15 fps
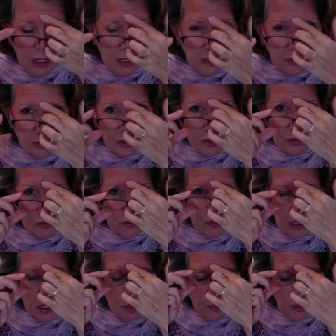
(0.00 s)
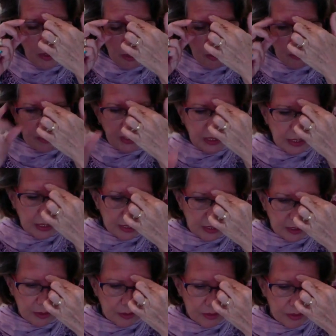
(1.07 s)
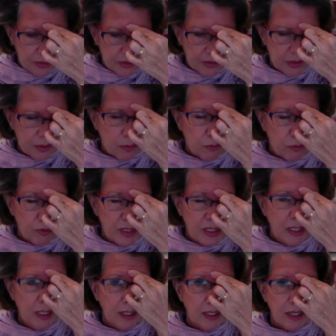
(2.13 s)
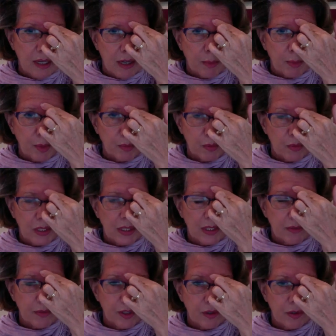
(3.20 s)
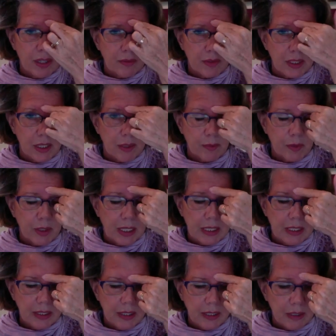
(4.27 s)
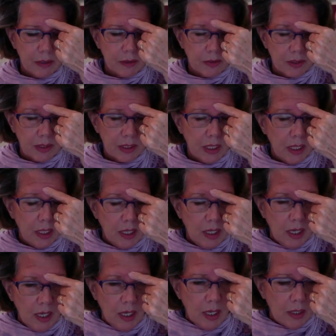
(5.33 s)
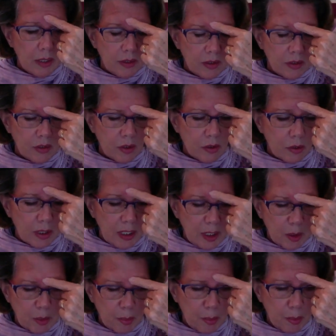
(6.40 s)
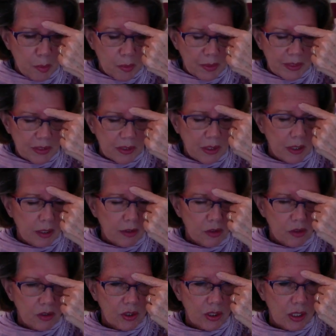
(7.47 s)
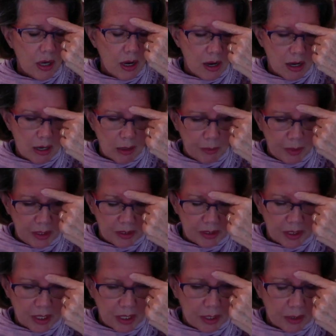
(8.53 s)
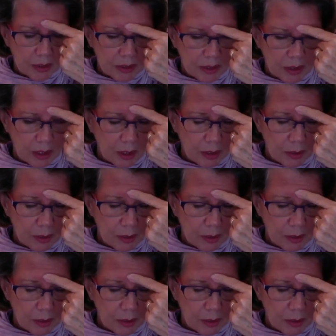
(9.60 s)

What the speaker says: and just rub right there. This is a really calming point. If you don't have time for anything else, this is a great point to just calm the entire